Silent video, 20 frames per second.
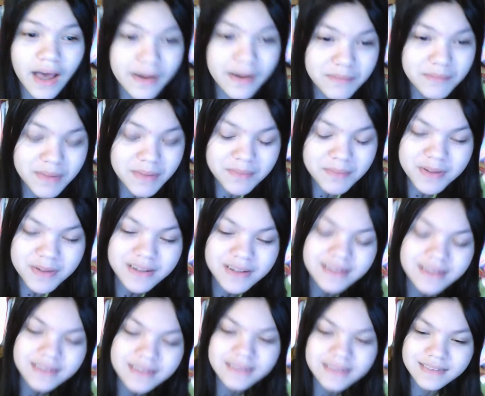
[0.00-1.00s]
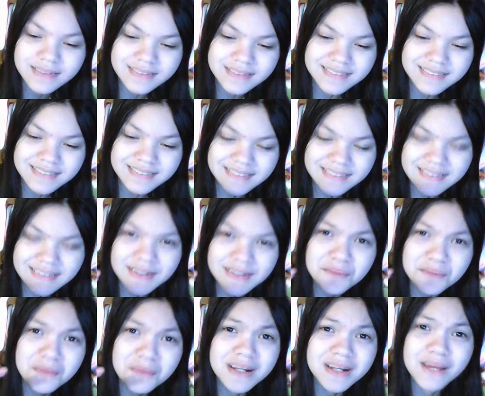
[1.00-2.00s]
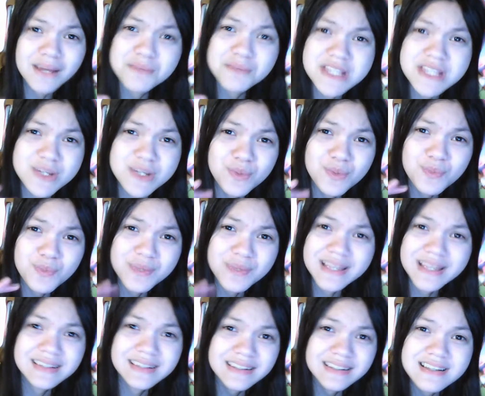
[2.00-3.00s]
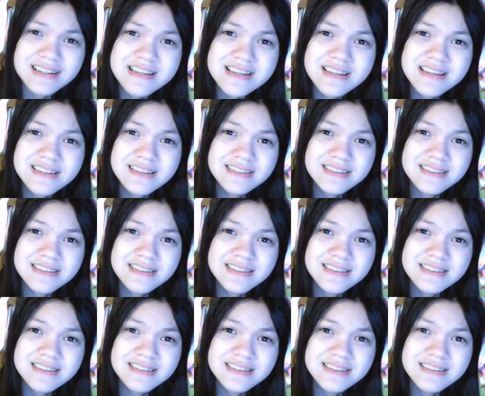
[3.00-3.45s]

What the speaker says: I remember when I was a wee little